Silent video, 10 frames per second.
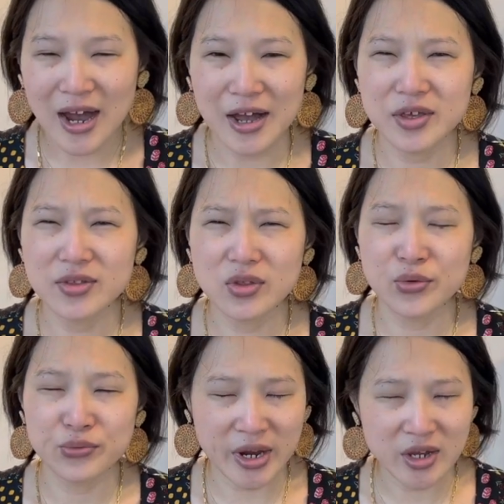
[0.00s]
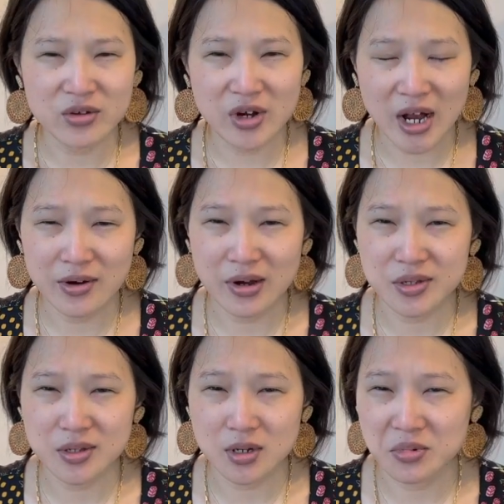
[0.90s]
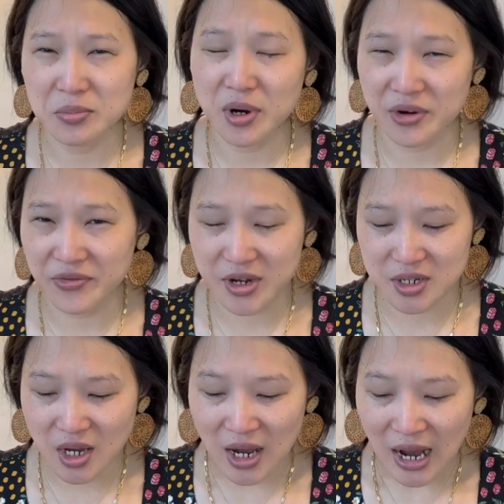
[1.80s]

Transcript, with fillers: I think that the regular high-rise is gonna be perfect.